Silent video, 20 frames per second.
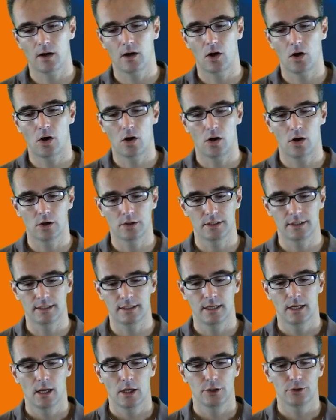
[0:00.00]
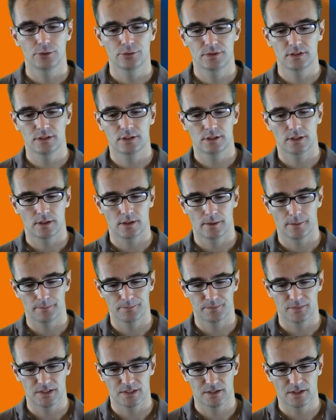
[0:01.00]
on using the
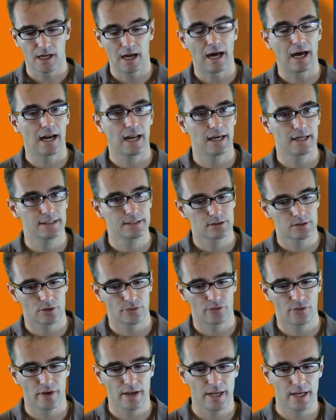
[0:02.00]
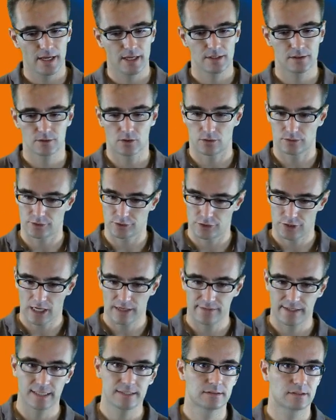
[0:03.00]
Scala interface or the
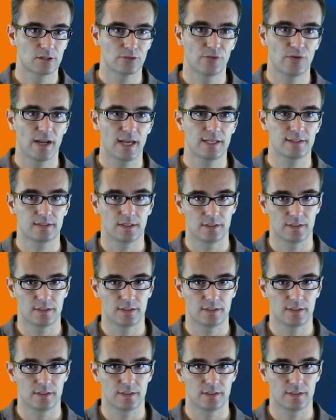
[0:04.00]
Java interface,